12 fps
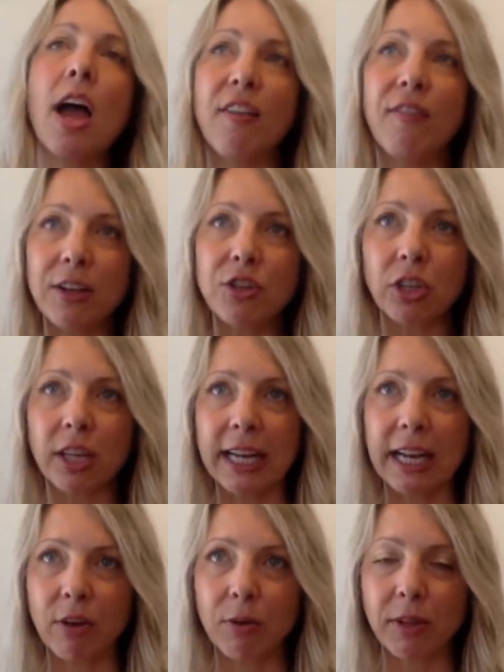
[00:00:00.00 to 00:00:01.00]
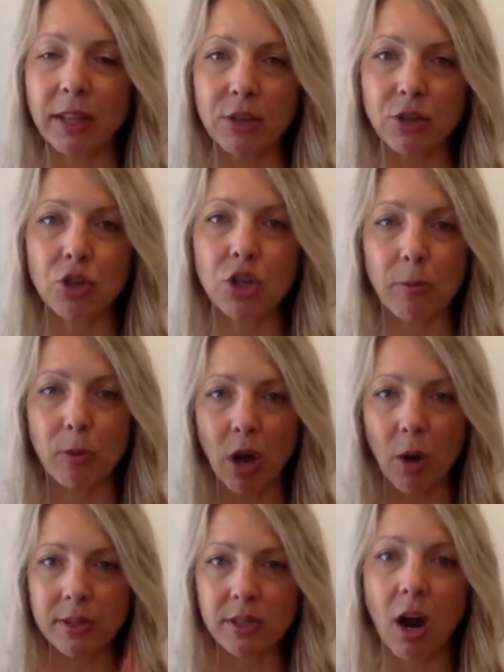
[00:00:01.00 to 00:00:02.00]
Eventually, in every relationship, you
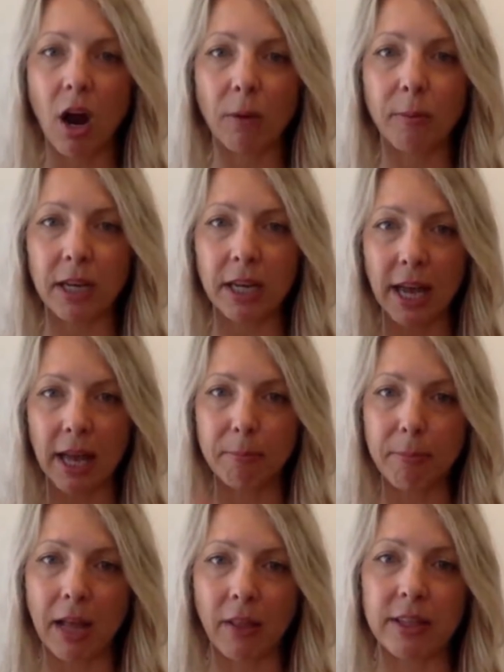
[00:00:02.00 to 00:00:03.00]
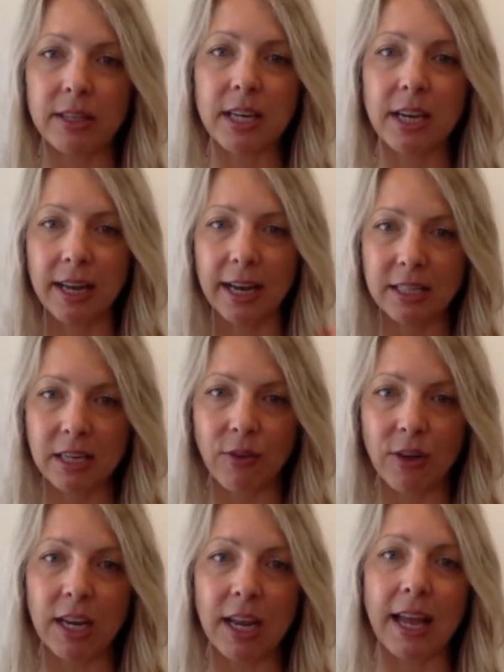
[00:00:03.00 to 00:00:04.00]
go into harmony and balance,
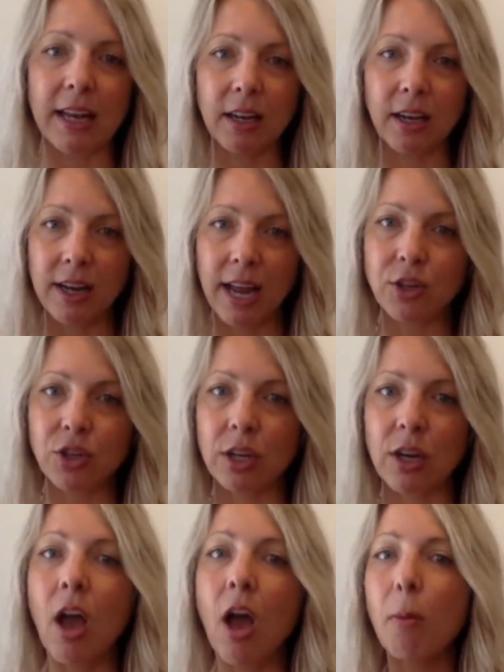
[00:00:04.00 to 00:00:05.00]
connectivity and connection.